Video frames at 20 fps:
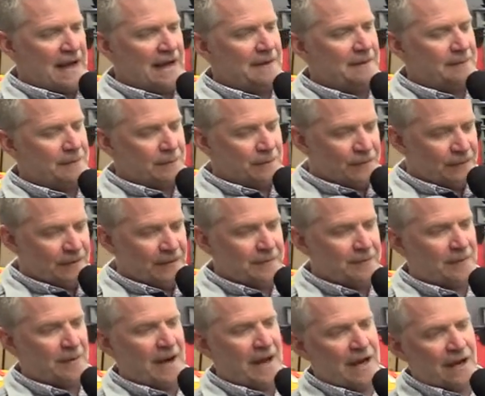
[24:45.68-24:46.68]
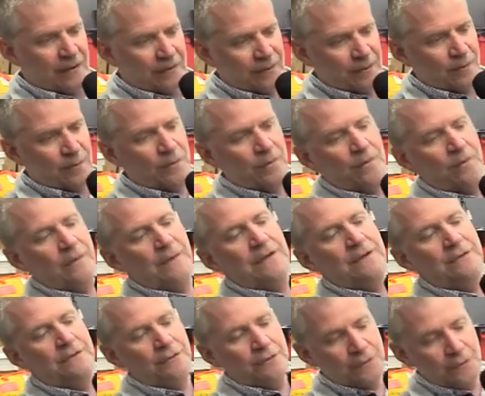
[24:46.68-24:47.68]
am really proud of what we
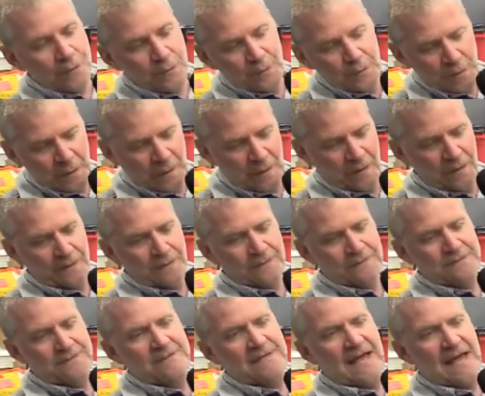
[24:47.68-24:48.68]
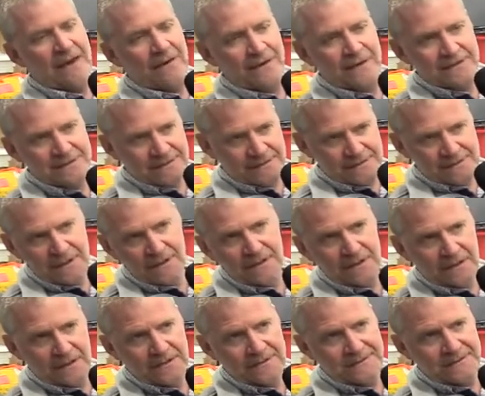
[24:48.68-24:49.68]
do on Saturdays and
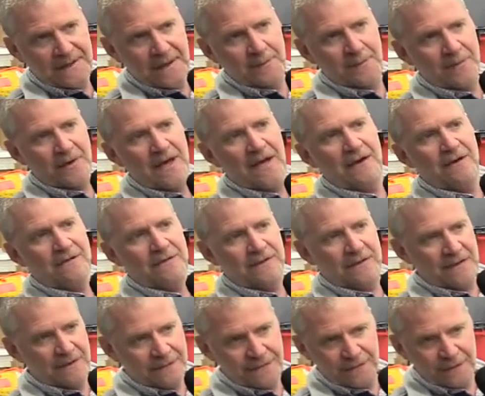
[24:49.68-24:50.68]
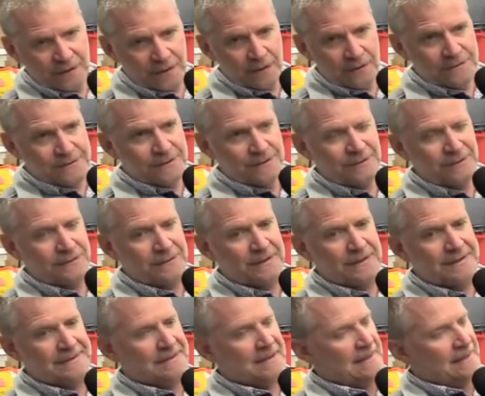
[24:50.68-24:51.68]
Sundays. I'm proud of the effort that goes into
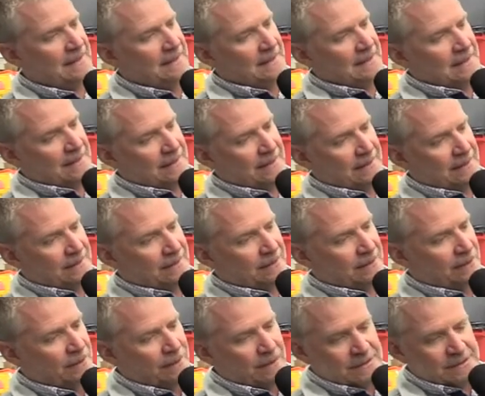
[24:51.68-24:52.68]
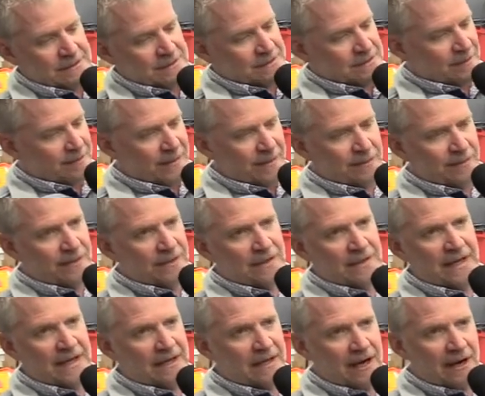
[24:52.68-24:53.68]
it. And you know, listen, some people
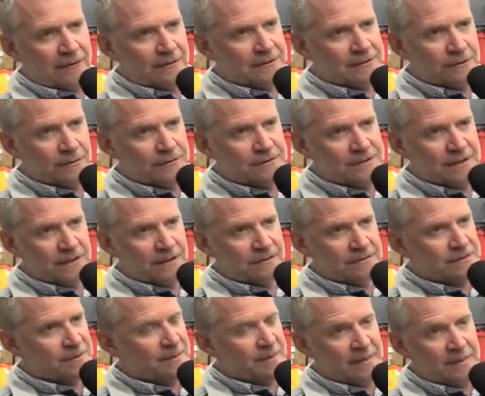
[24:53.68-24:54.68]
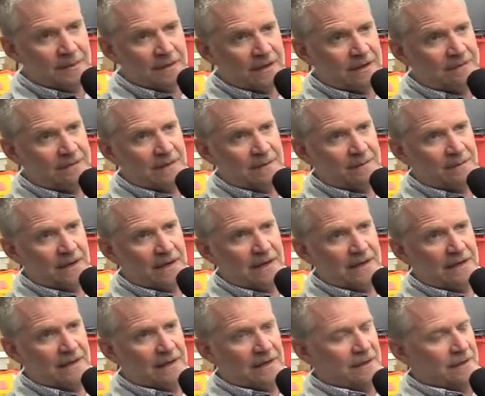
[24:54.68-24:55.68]
didn't like Howard Cosell, and some people loved him,
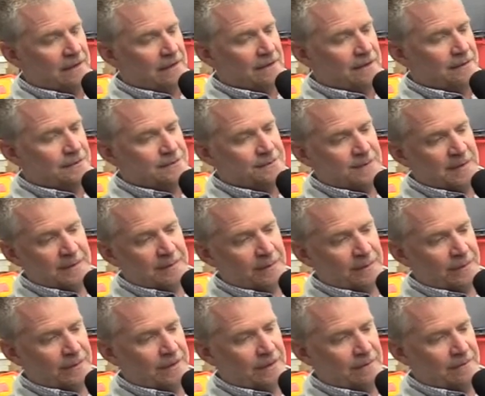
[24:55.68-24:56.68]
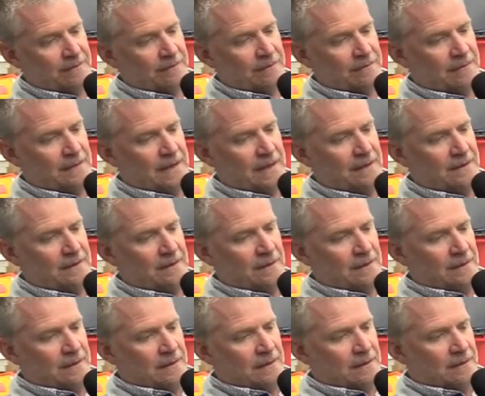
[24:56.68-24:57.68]
right? There's people that
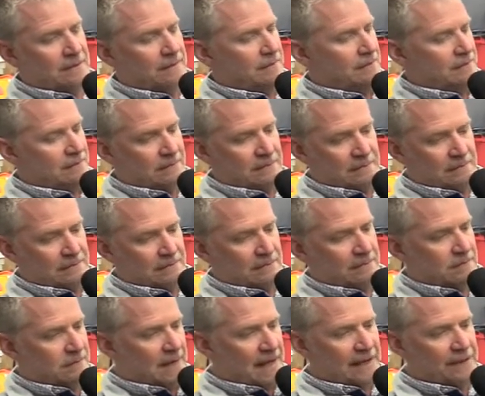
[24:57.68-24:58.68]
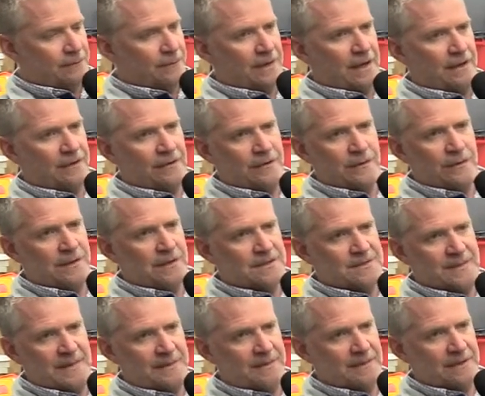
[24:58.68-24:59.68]
like what I do, and
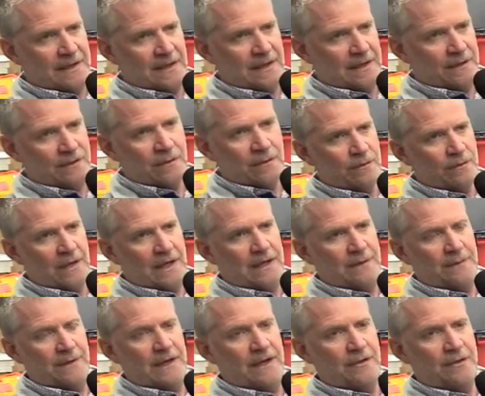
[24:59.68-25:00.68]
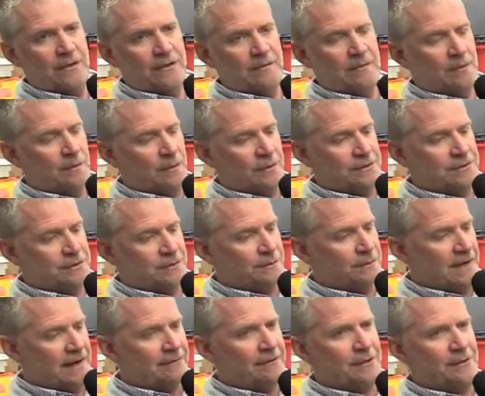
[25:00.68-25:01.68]
there's people that like what I do. But what you
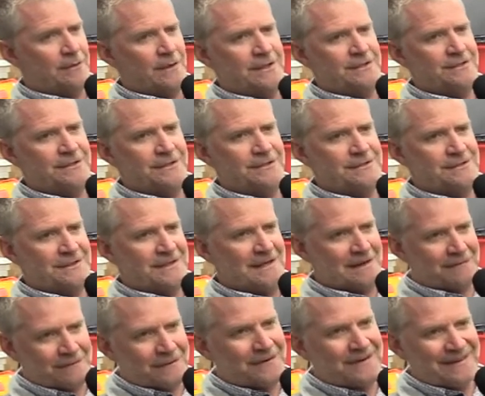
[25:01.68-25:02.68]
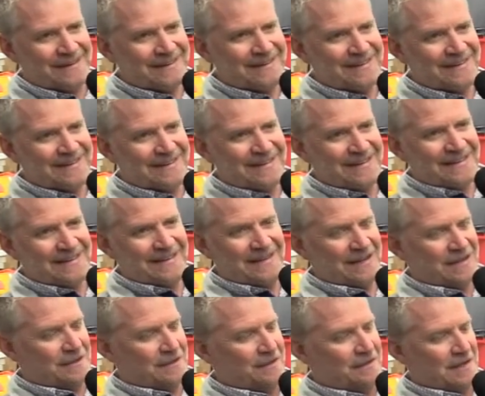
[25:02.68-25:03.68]
never question is the effort.
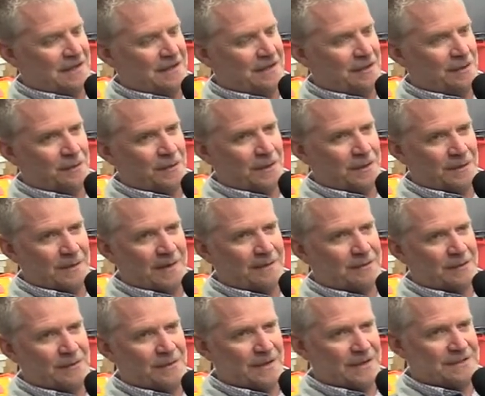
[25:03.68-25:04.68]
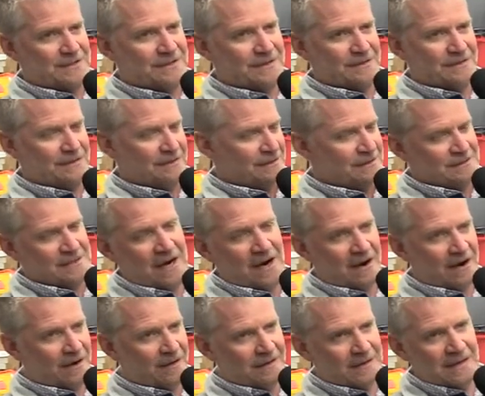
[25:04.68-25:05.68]
And no one will ever question the
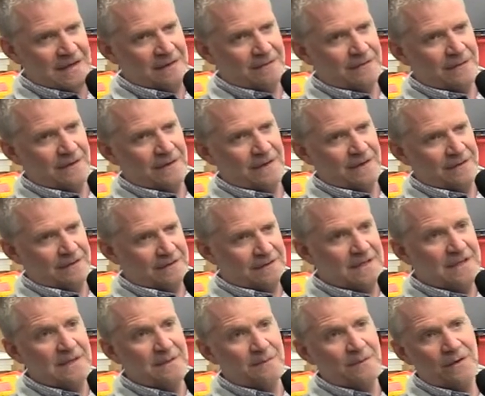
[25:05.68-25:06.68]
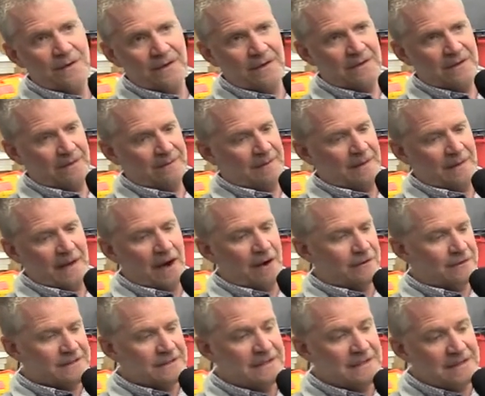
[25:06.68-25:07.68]
desire, the effort, and the teamwork. I mean,
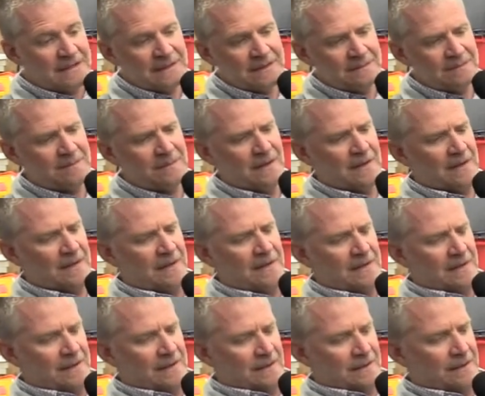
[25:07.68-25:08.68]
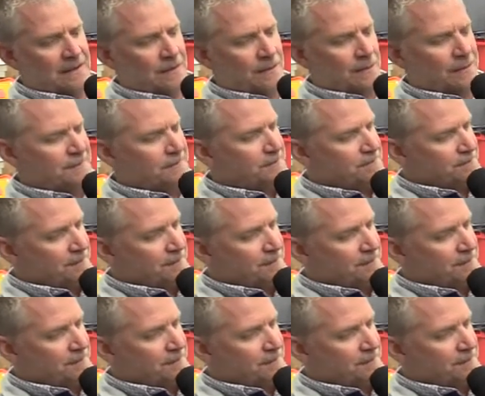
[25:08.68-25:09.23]
our team, you know,